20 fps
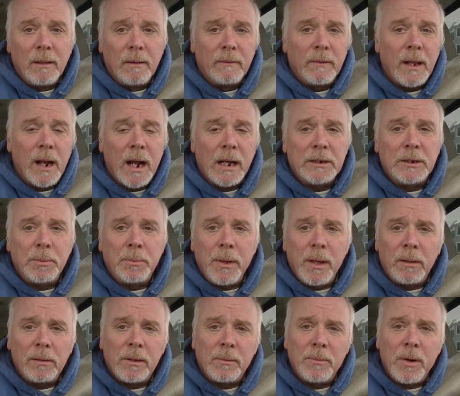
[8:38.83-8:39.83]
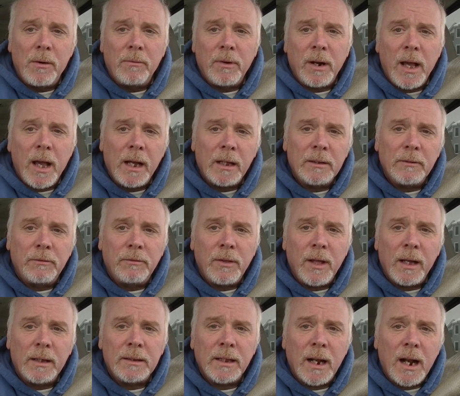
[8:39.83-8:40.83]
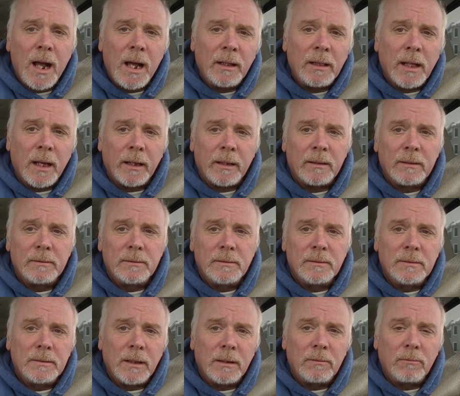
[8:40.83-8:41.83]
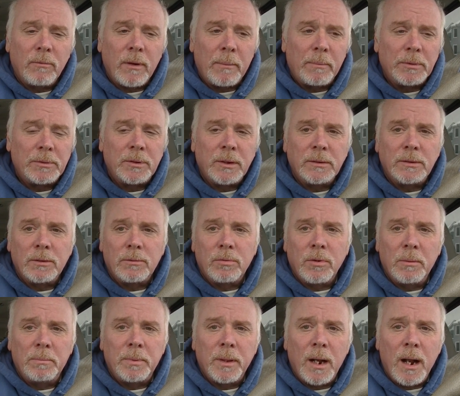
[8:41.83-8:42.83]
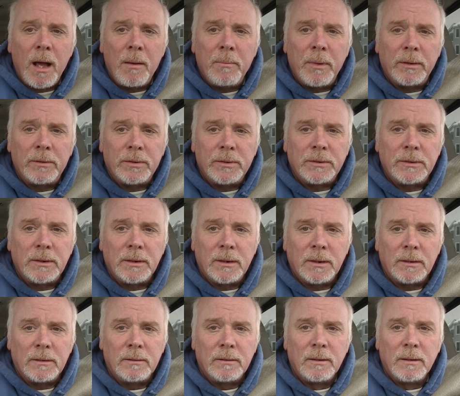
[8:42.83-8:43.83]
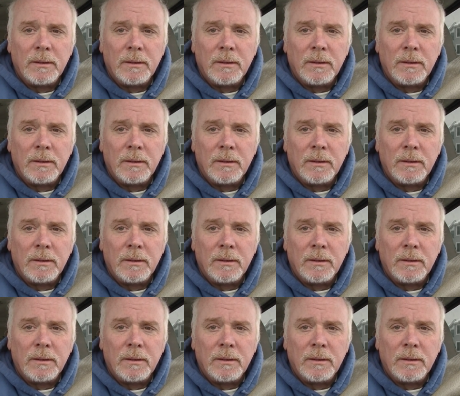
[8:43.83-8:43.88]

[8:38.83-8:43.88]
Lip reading: then I should be able to come over and hang the flag that I like, that represents a group that I'm interested in.